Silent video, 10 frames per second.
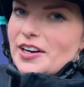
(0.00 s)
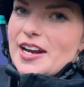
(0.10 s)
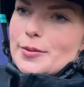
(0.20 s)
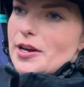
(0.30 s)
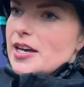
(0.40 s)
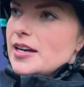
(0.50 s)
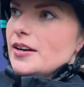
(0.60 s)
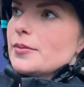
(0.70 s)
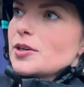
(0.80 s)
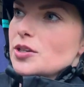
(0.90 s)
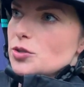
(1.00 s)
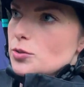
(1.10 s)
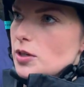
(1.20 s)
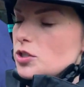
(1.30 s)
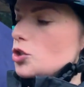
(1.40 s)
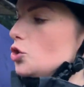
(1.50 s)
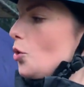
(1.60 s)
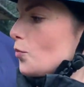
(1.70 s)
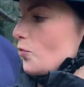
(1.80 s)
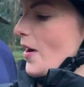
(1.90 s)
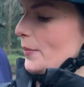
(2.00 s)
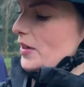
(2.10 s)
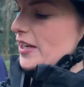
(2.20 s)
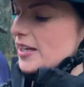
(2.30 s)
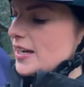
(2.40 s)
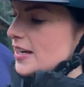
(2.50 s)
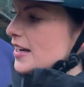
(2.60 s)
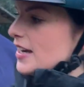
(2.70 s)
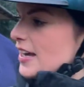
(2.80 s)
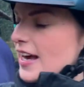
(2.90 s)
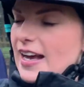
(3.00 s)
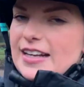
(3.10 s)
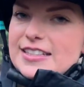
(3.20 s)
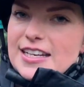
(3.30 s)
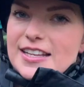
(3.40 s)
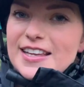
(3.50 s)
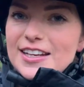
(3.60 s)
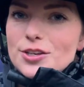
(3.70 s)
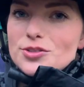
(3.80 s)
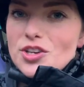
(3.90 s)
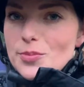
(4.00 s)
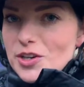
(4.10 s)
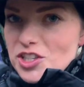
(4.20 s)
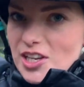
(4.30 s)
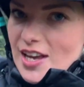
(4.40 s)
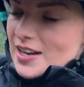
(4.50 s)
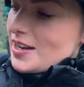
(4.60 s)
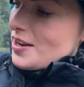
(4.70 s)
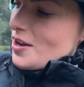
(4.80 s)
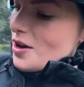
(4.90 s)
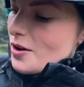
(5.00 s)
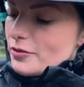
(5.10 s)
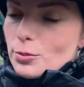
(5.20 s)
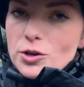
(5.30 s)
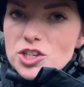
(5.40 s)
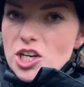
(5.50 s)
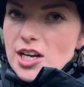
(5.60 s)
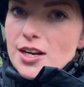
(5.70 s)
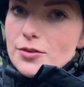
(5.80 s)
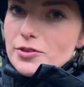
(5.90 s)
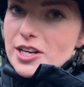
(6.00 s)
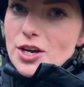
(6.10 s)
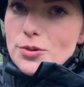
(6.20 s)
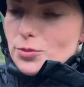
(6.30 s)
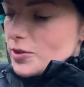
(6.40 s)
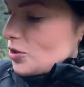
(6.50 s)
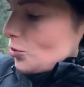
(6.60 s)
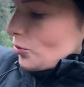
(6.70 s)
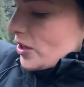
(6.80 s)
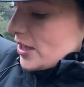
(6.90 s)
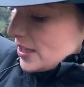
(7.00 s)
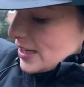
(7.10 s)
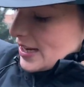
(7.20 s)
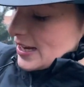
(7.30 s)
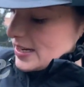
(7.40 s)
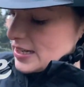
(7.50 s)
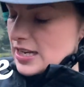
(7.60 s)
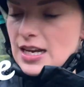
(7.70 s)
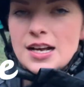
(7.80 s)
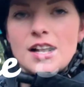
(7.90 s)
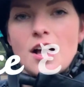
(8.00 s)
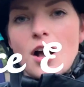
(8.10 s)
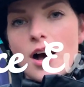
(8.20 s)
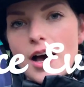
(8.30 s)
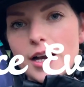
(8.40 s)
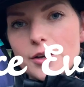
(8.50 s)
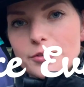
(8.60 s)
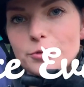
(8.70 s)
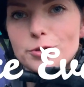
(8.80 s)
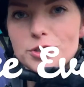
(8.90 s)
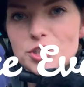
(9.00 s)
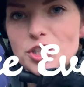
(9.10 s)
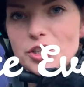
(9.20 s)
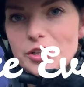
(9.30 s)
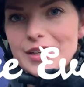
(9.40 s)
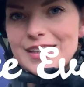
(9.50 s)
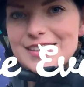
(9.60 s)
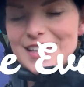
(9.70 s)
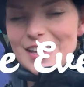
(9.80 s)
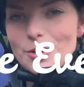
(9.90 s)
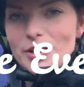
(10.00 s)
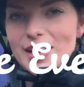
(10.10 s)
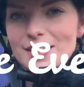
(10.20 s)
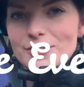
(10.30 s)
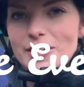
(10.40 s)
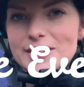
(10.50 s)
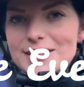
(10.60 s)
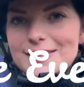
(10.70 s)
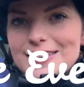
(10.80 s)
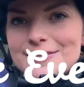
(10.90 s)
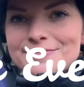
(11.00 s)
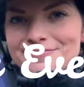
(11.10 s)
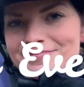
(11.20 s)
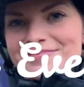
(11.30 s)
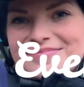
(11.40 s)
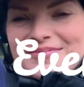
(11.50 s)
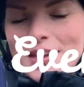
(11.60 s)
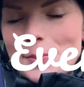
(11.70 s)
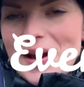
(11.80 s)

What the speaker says: Anyway, I'm going to stop rambling and thank you so much again for watching. I really hope you enjoyed, and I look forward to seeing you again very soon.